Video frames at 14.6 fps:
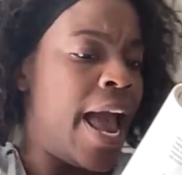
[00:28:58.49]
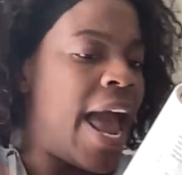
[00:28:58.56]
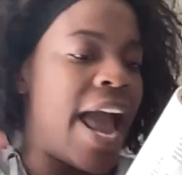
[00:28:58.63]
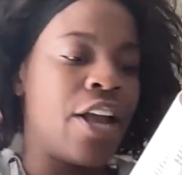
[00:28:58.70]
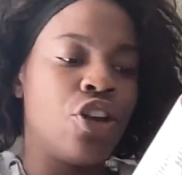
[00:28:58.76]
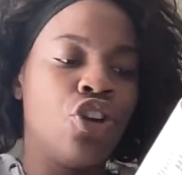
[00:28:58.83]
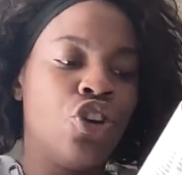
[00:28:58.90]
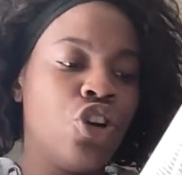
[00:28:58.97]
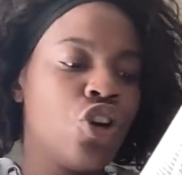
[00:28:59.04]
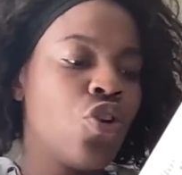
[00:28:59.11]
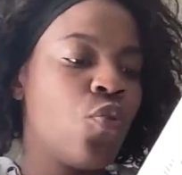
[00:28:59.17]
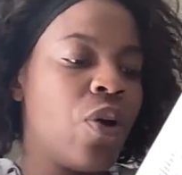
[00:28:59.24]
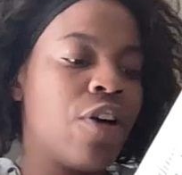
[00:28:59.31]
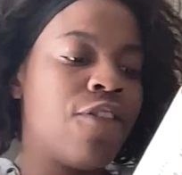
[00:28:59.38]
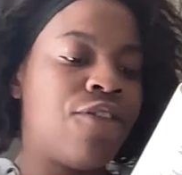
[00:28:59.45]
and you
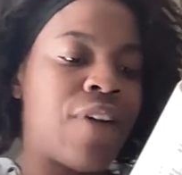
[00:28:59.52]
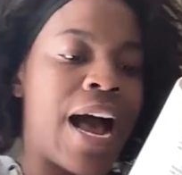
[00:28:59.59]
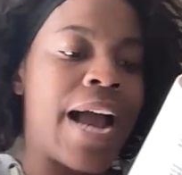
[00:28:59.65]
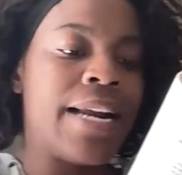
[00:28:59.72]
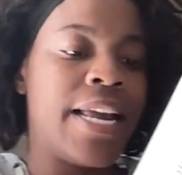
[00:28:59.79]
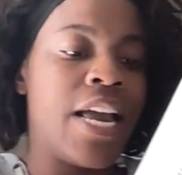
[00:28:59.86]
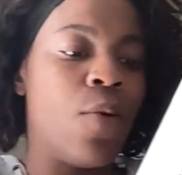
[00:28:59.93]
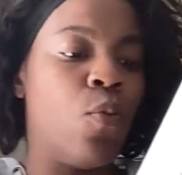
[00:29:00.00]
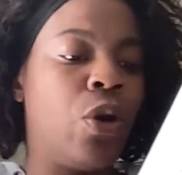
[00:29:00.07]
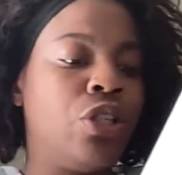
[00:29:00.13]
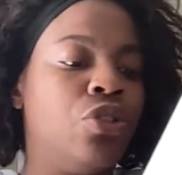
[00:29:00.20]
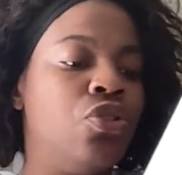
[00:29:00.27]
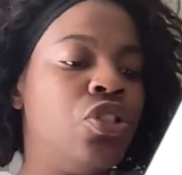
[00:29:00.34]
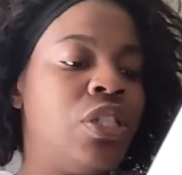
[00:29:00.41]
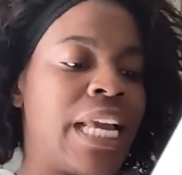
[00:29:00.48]
will find him when
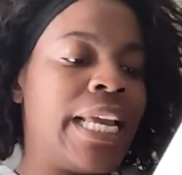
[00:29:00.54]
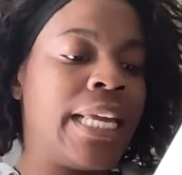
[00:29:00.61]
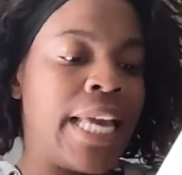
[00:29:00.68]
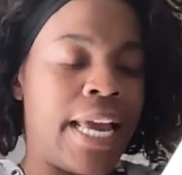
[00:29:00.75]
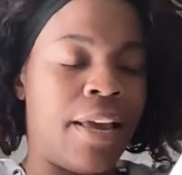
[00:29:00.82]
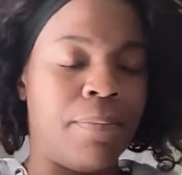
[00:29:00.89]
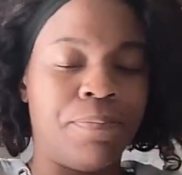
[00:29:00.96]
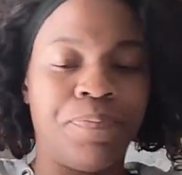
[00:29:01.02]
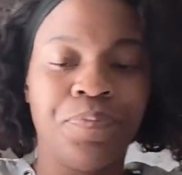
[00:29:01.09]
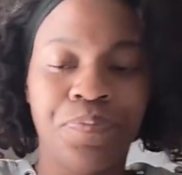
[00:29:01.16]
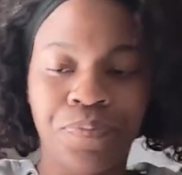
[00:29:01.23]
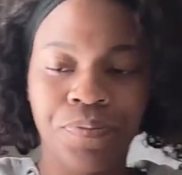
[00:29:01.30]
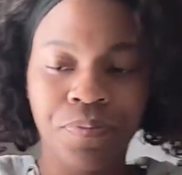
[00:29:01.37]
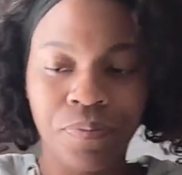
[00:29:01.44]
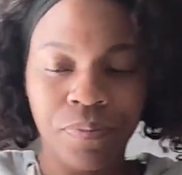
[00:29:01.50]
you seek him.
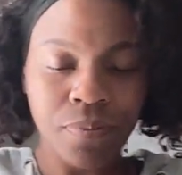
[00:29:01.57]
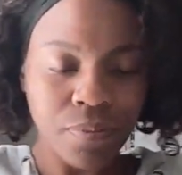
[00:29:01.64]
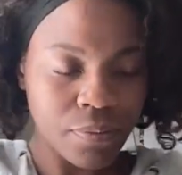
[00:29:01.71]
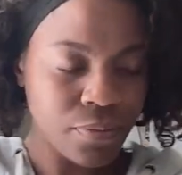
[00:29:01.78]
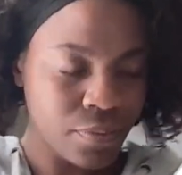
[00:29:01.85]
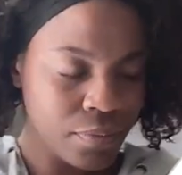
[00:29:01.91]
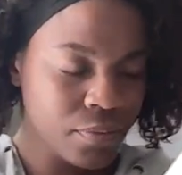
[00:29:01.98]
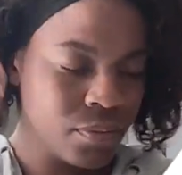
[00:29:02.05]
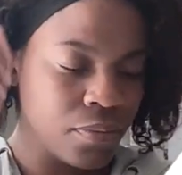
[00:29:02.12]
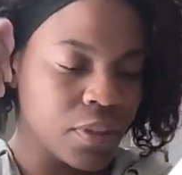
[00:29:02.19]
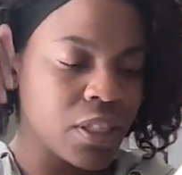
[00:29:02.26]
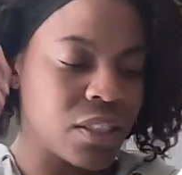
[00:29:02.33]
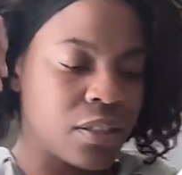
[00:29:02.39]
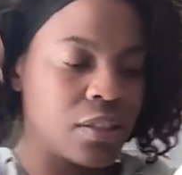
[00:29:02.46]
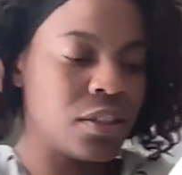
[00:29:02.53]

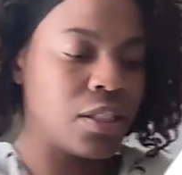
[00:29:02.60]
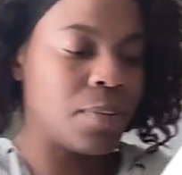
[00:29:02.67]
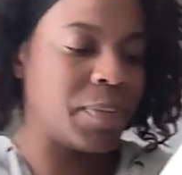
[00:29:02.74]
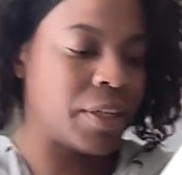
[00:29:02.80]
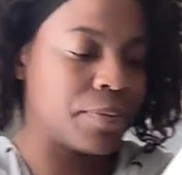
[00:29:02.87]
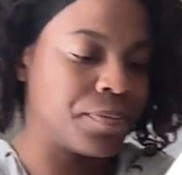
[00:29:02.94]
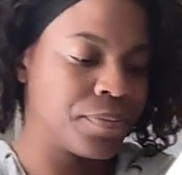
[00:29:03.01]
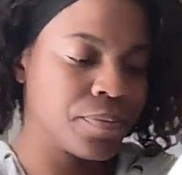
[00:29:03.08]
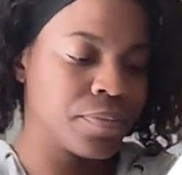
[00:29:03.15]
Listen to me.